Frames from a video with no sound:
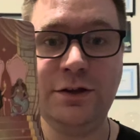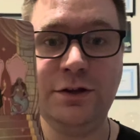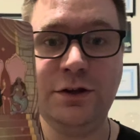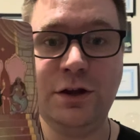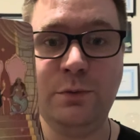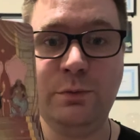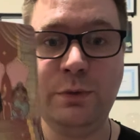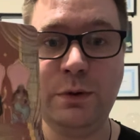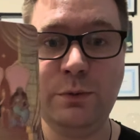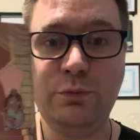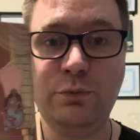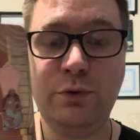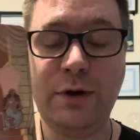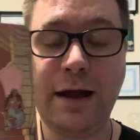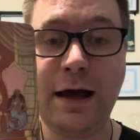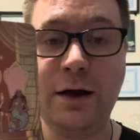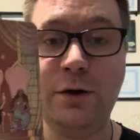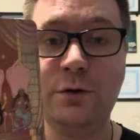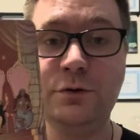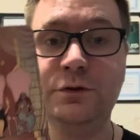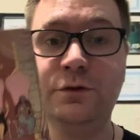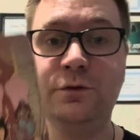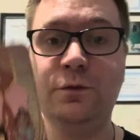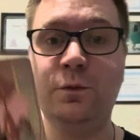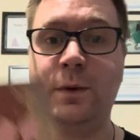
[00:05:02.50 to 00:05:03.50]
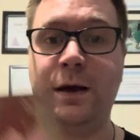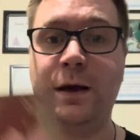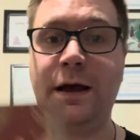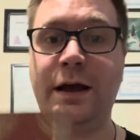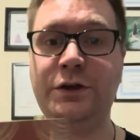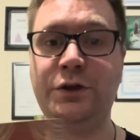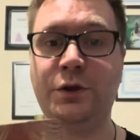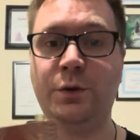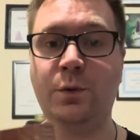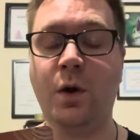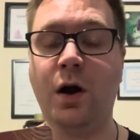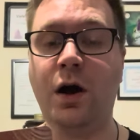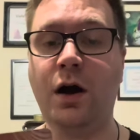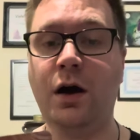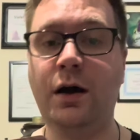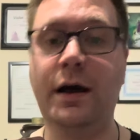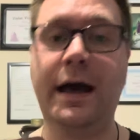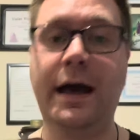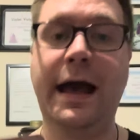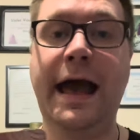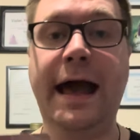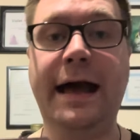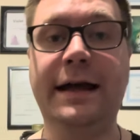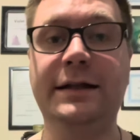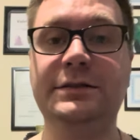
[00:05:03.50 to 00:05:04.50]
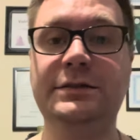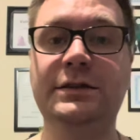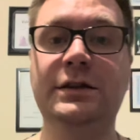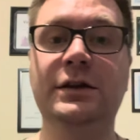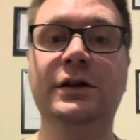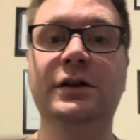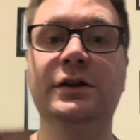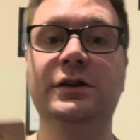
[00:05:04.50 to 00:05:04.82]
you know, be proud of where you are at.